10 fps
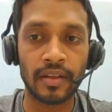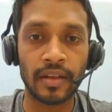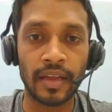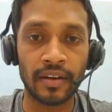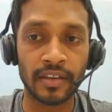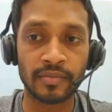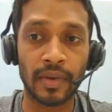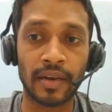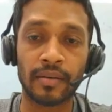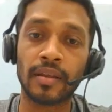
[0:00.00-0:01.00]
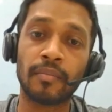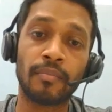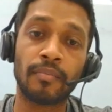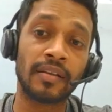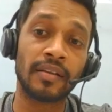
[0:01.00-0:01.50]
entries, but
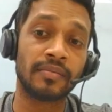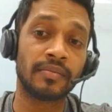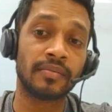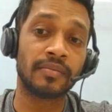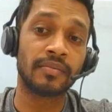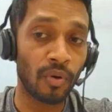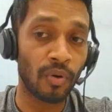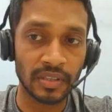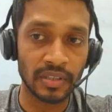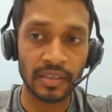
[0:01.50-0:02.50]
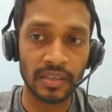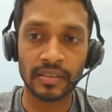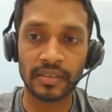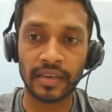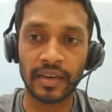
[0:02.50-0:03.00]
not posted,
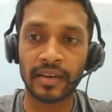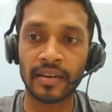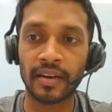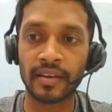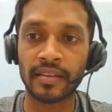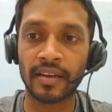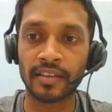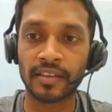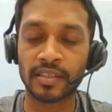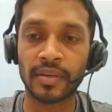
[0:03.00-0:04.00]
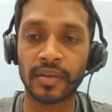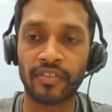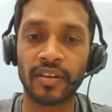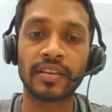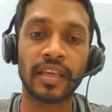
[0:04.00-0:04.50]
created under the customer
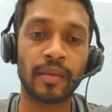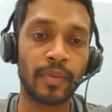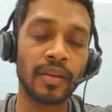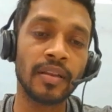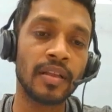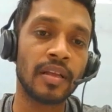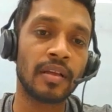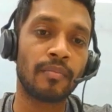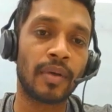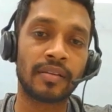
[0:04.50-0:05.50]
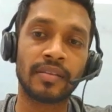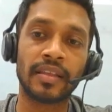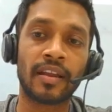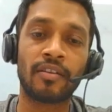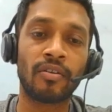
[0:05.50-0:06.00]
deferral table, but
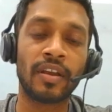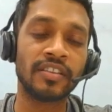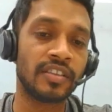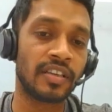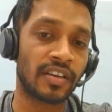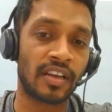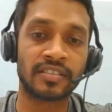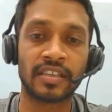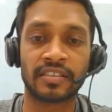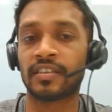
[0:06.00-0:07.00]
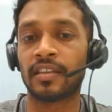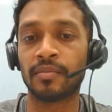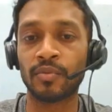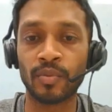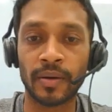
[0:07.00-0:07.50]
there are no any GL transaction at the
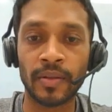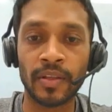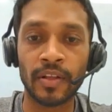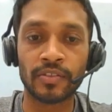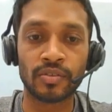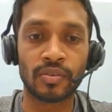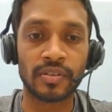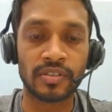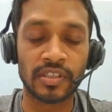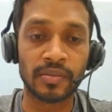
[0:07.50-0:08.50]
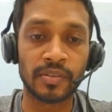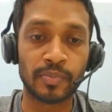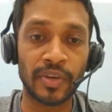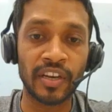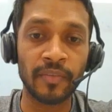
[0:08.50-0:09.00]
moment. So system
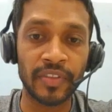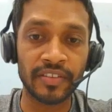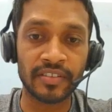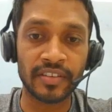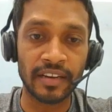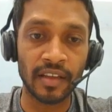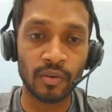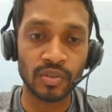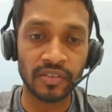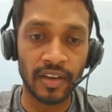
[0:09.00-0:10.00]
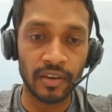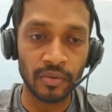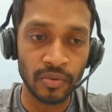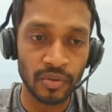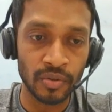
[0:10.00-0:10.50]
splitting this 10,000 value
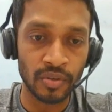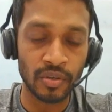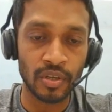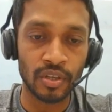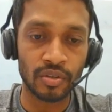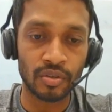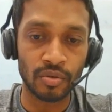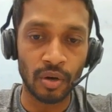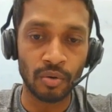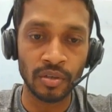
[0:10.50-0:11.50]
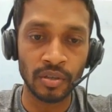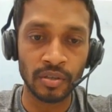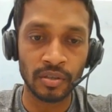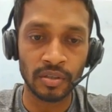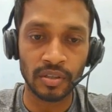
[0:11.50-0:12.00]
throughout
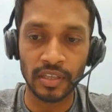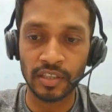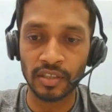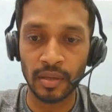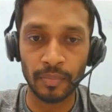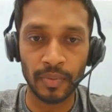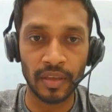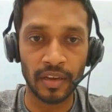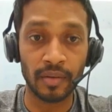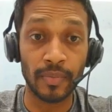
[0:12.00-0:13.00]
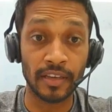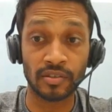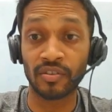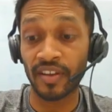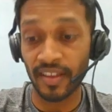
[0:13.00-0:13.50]
this period based
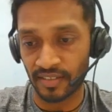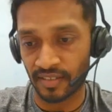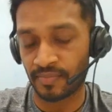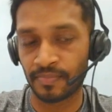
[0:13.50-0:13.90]
on days,